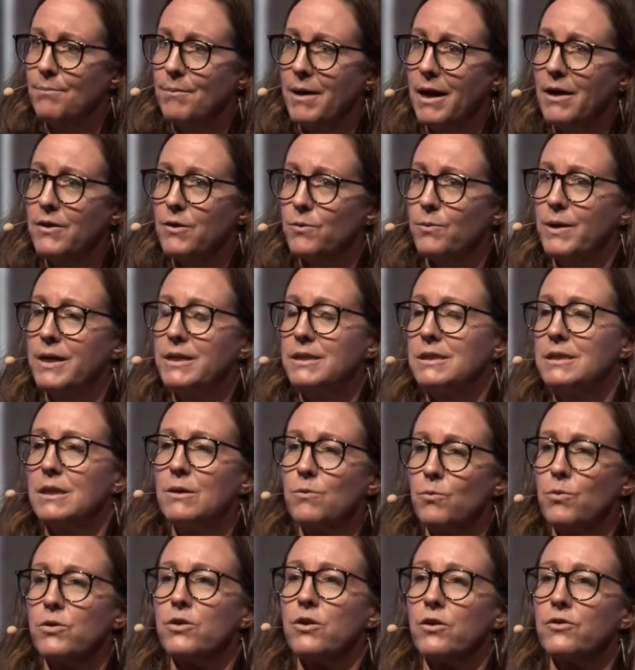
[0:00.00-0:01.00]
Otherwise, it
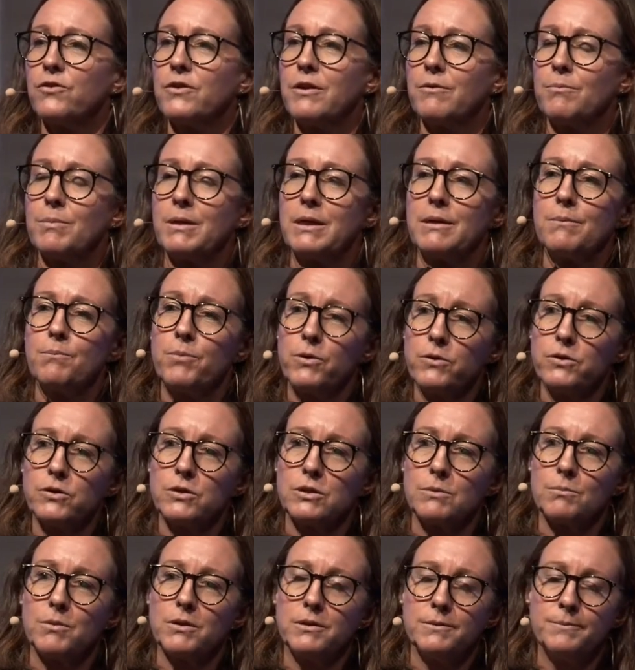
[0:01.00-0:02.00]
would not have been
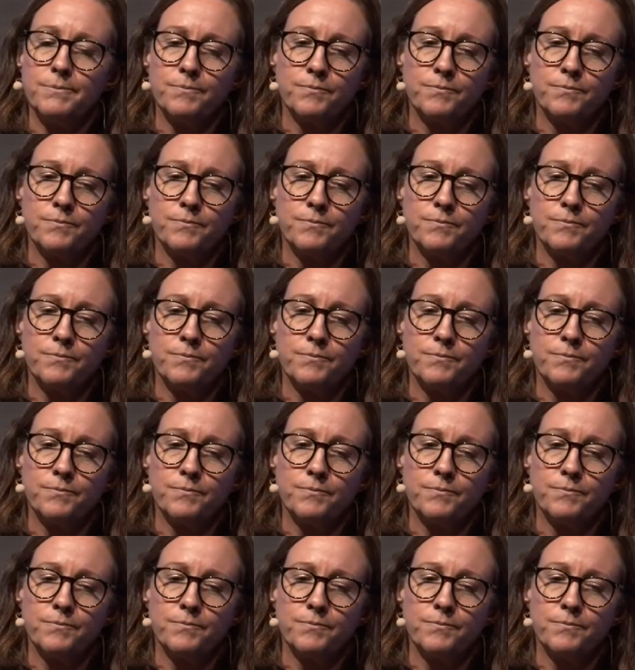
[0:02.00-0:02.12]
possible.